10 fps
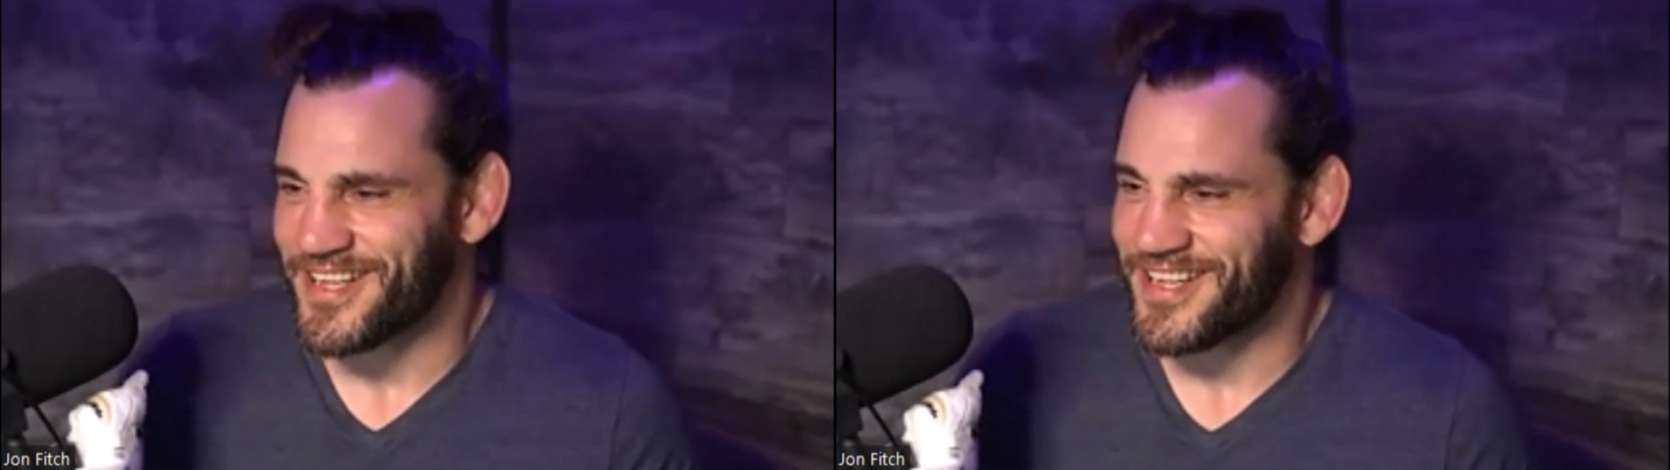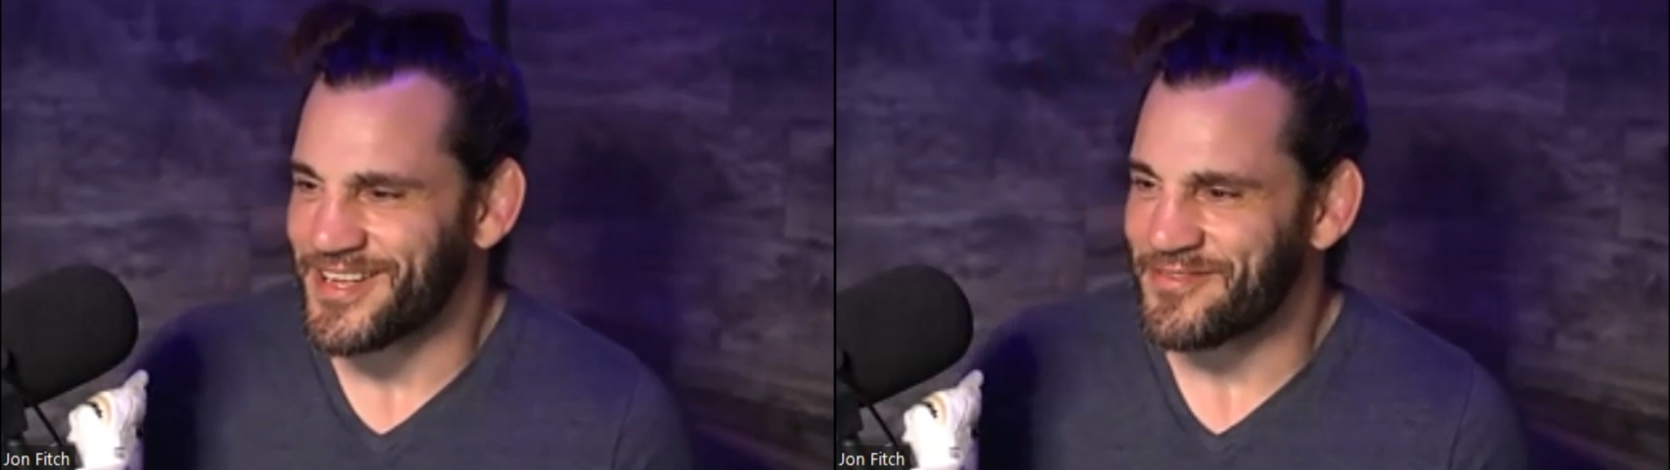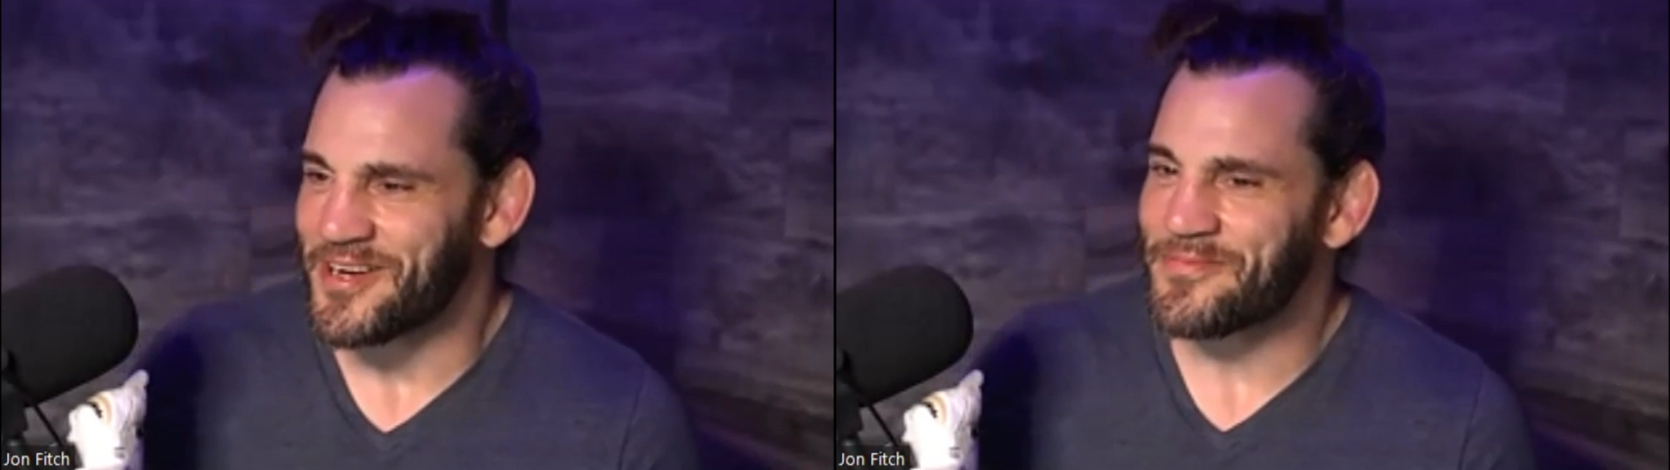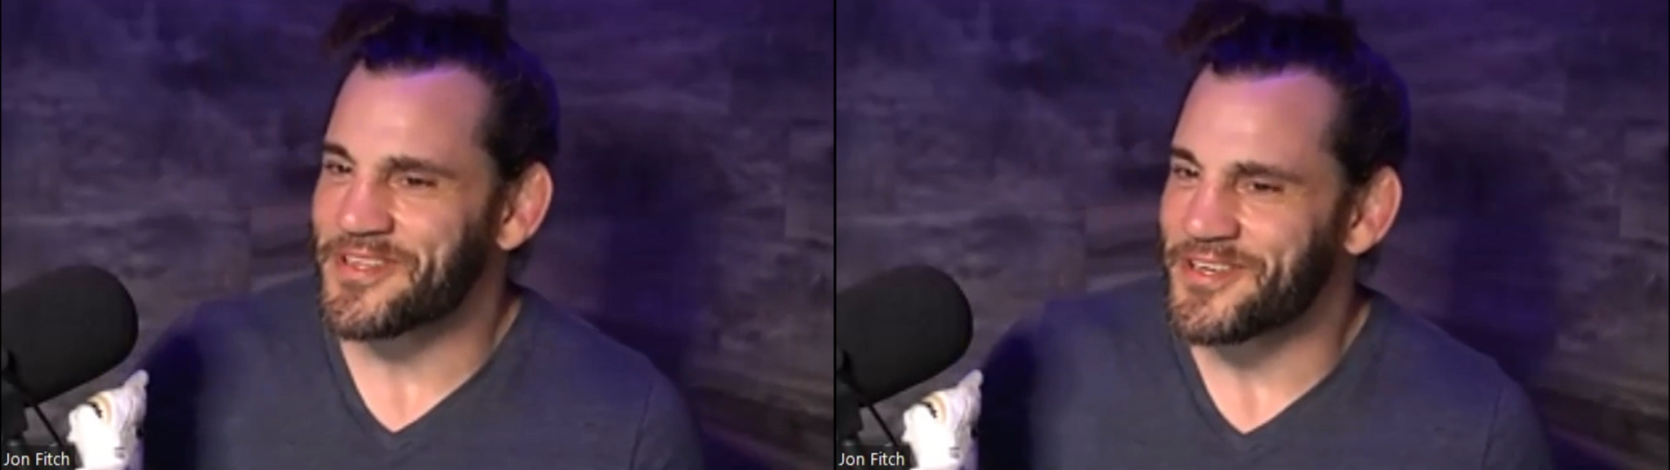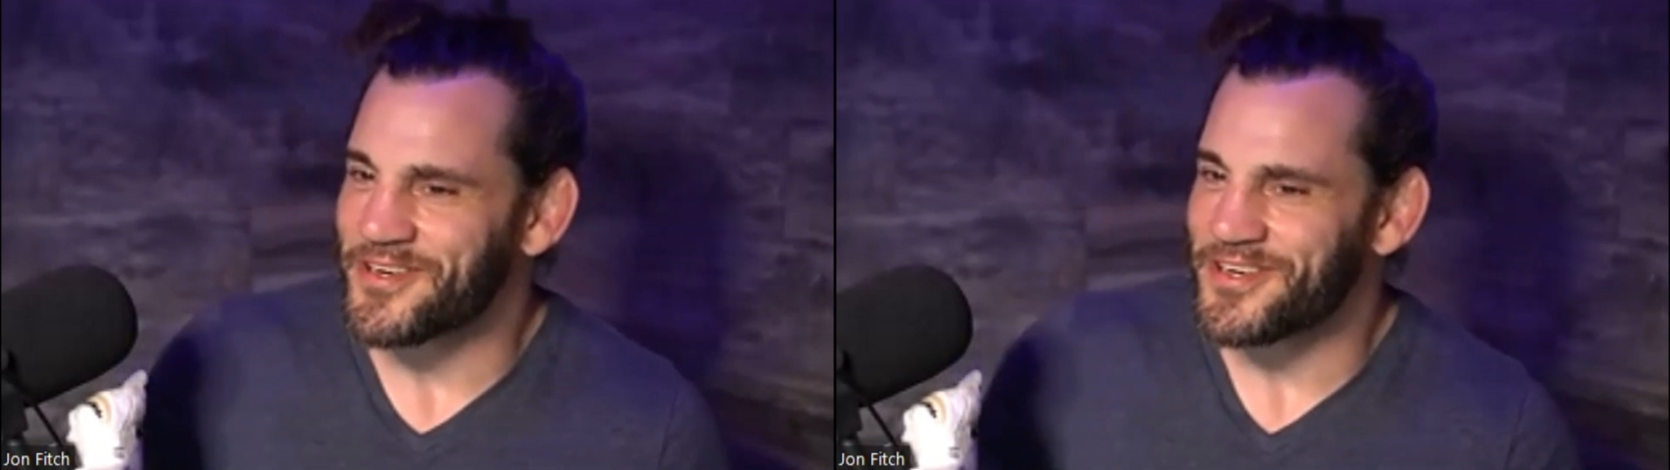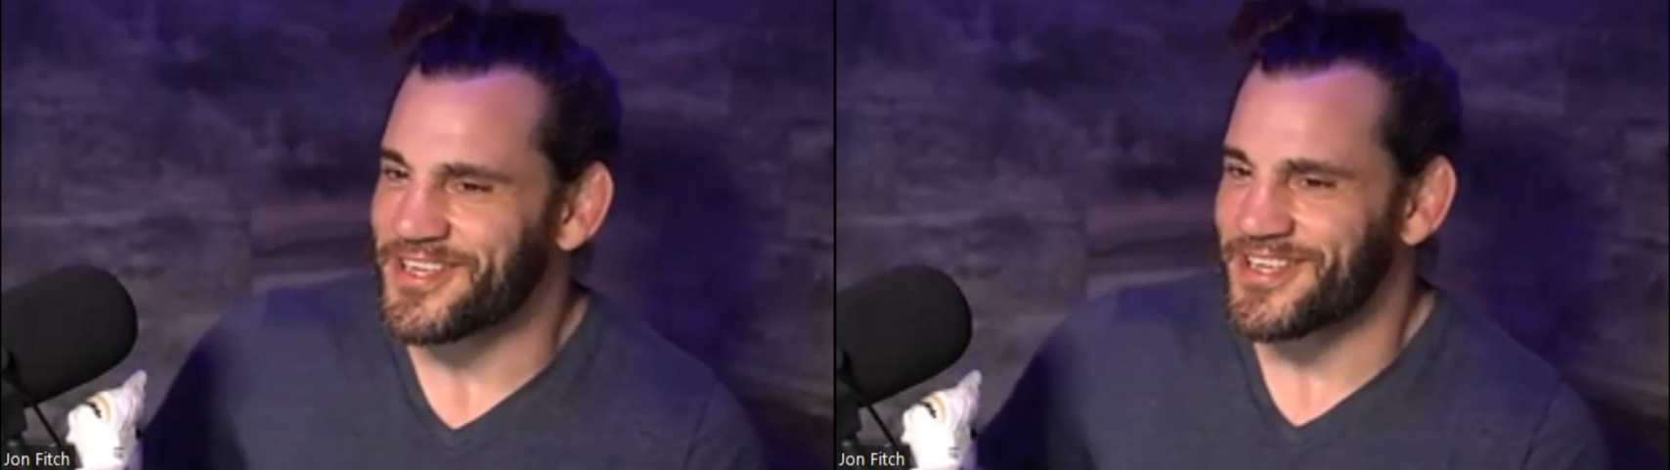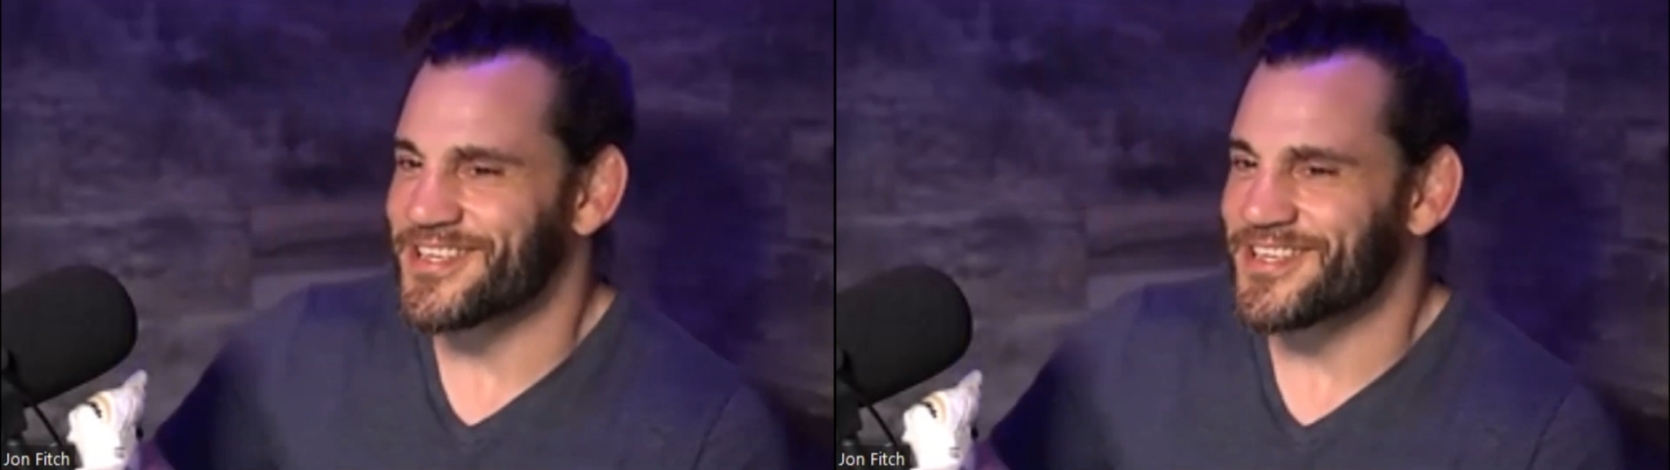They've upped the dirty